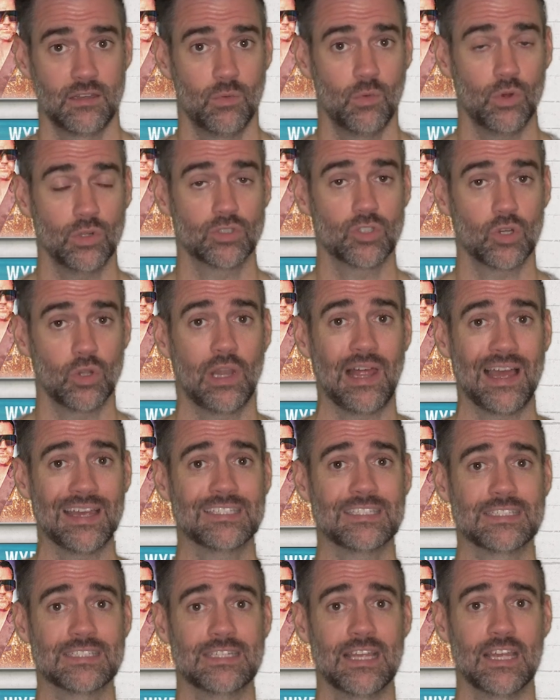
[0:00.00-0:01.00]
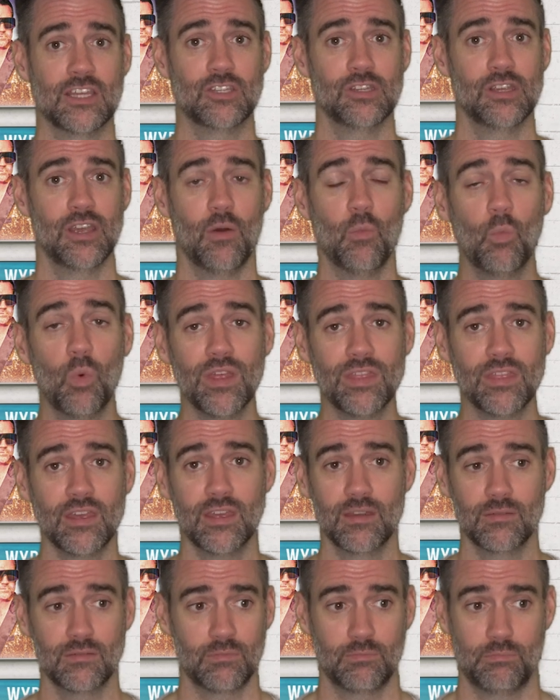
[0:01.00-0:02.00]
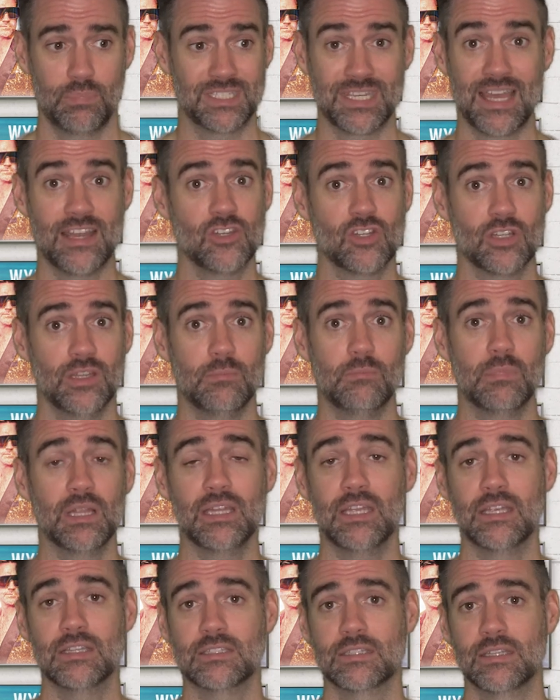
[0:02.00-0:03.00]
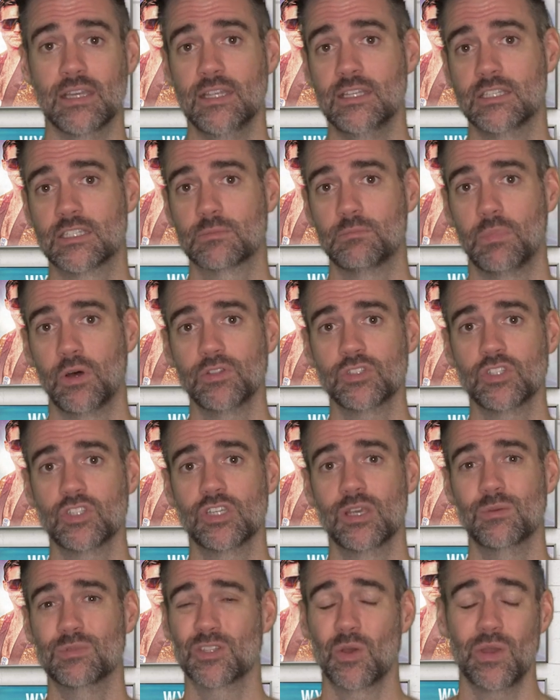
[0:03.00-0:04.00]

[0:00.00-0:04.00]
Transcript: World Tour license next year, and with it potentially millions in sponsorship.